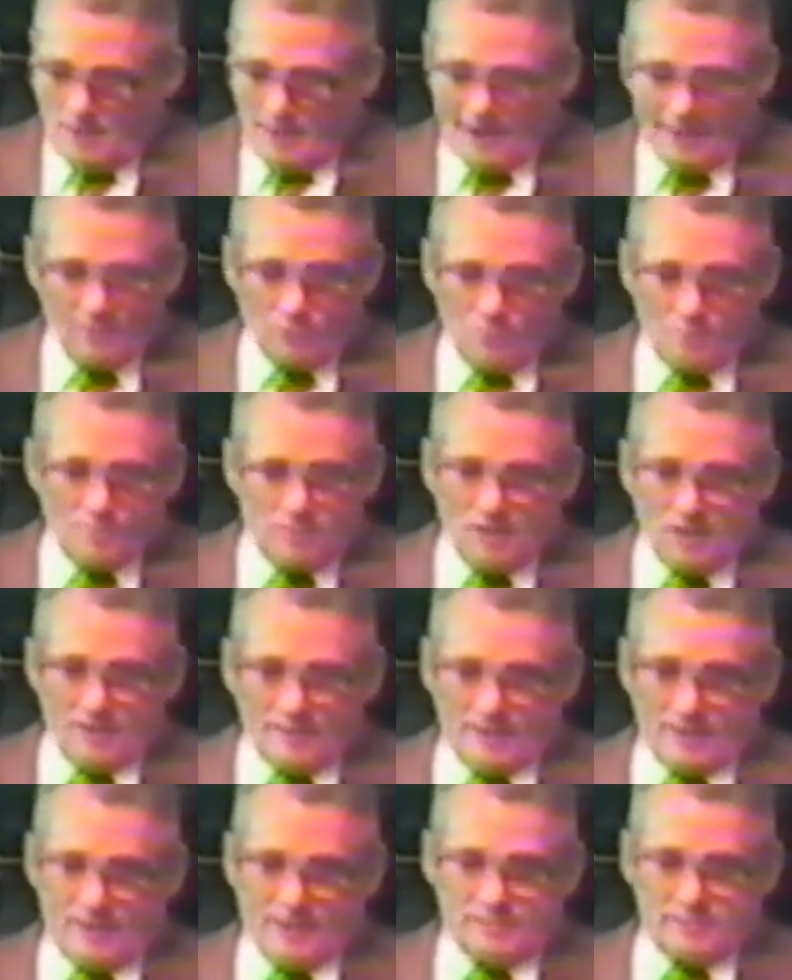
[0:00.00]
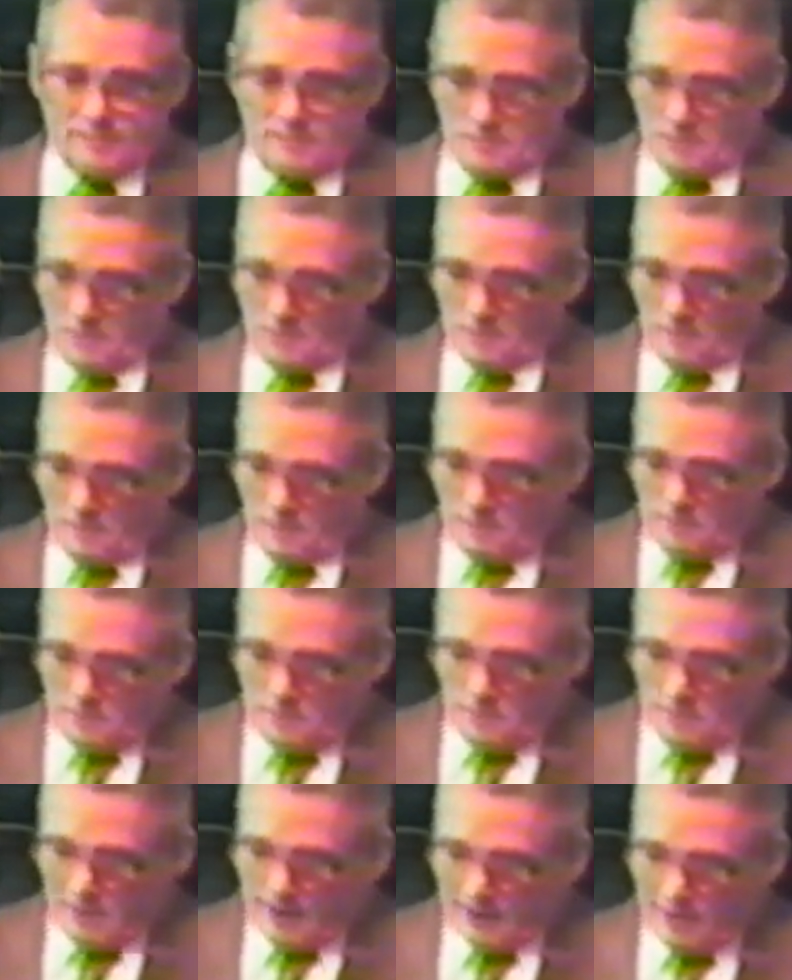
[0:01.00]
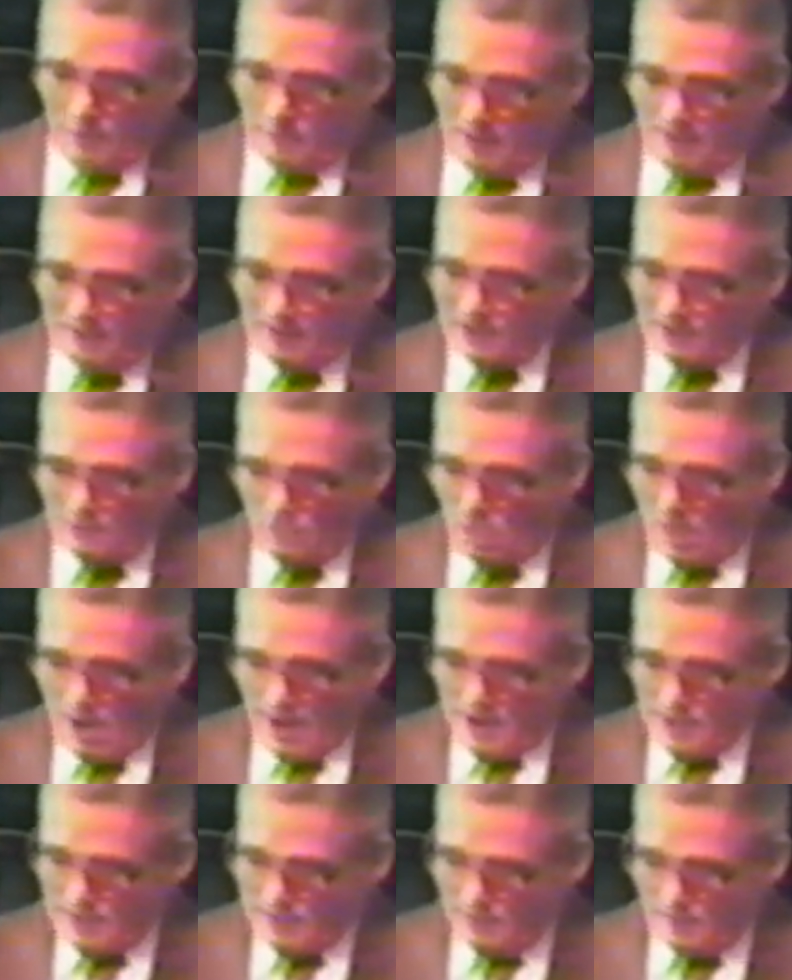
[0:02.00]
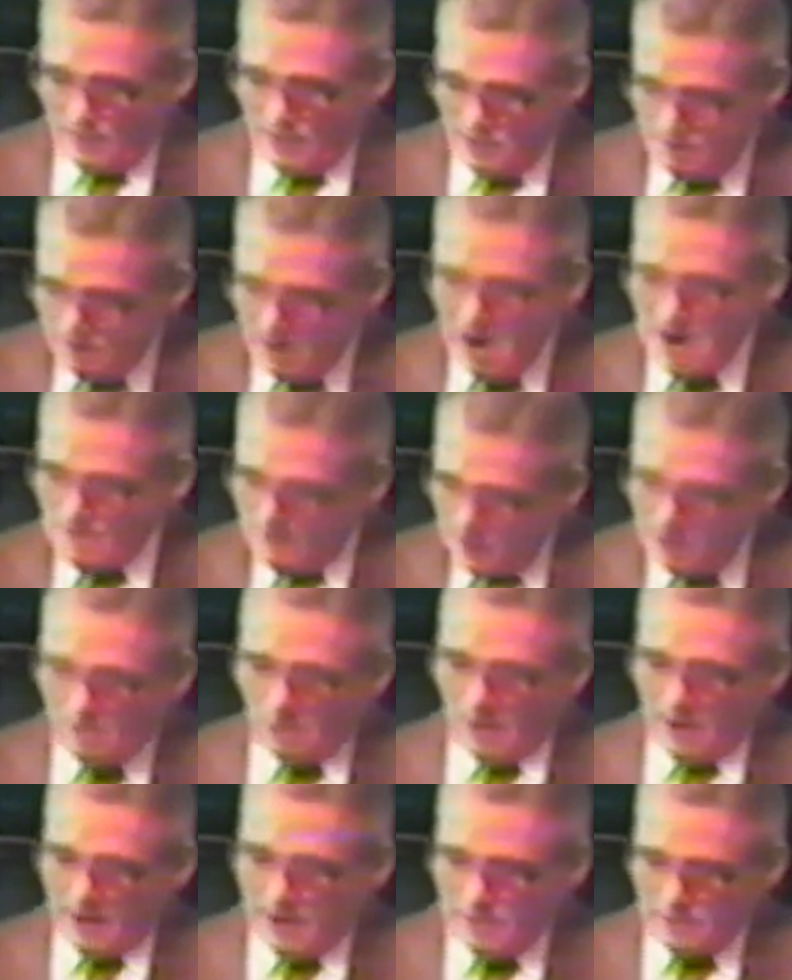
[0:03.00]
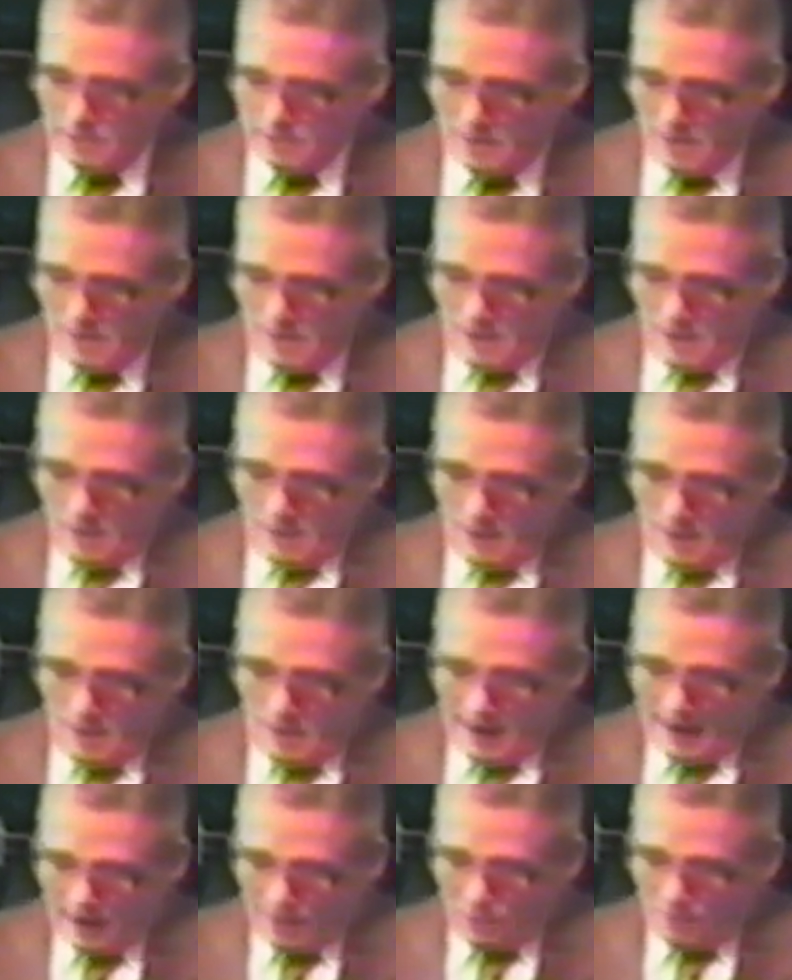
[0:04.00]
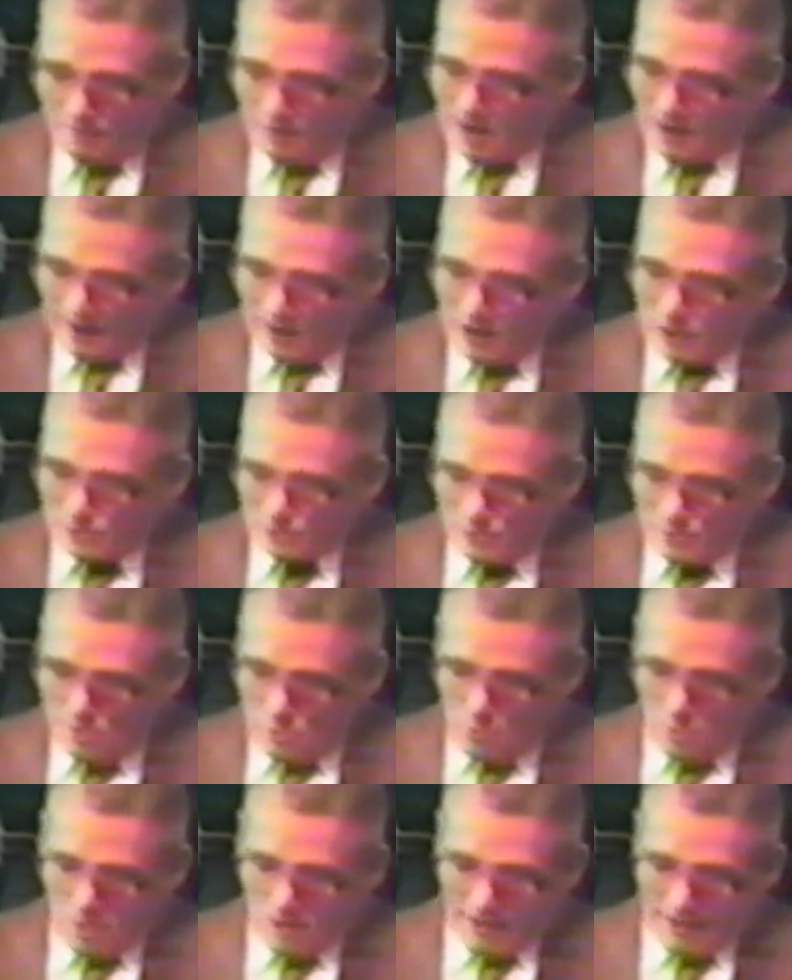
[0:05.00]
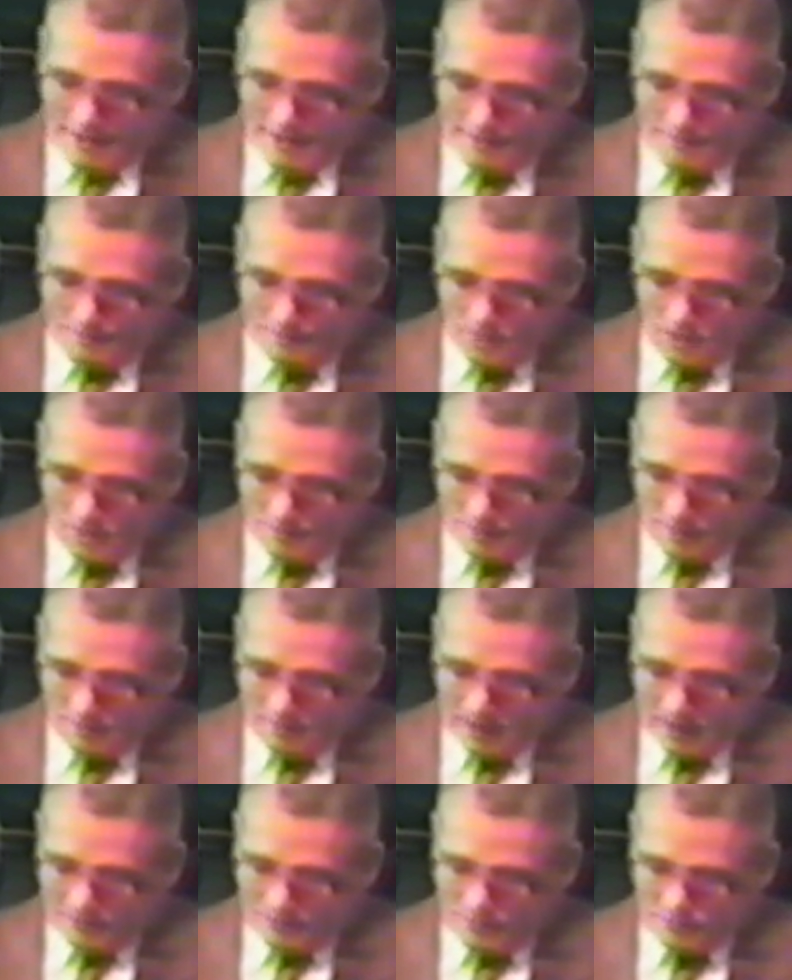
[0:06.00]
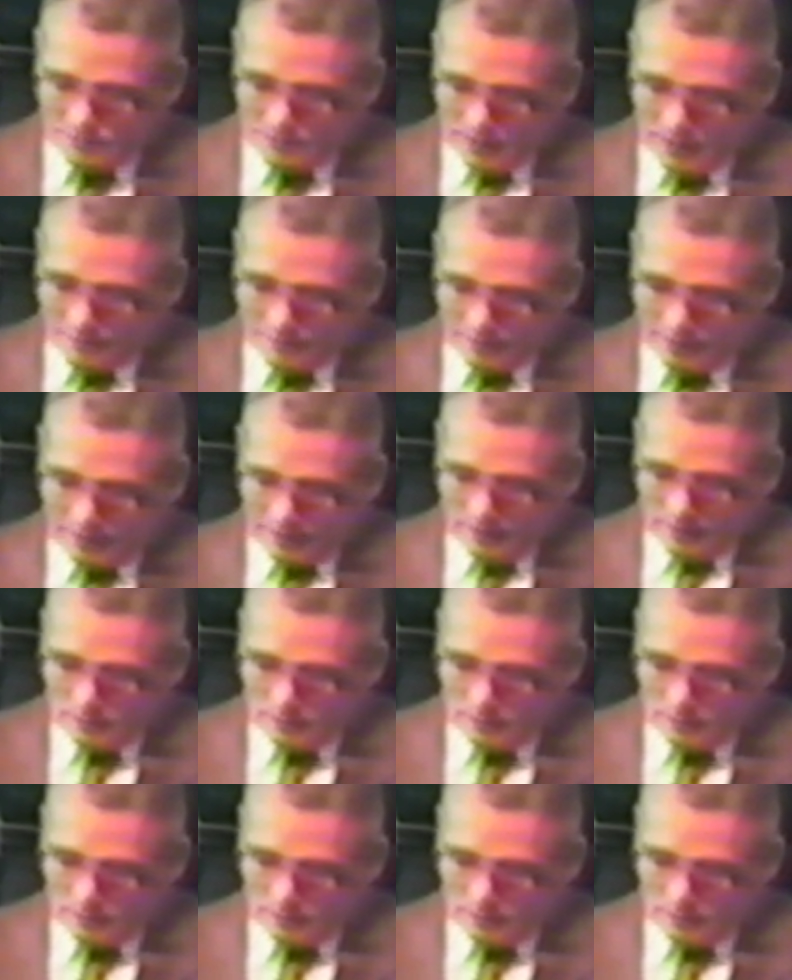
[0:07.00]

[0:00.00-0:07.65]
I don't buy that. Uh, I don't believe that's right. He might be right, I don't bother. I'll show you why. Come to Matthew chapter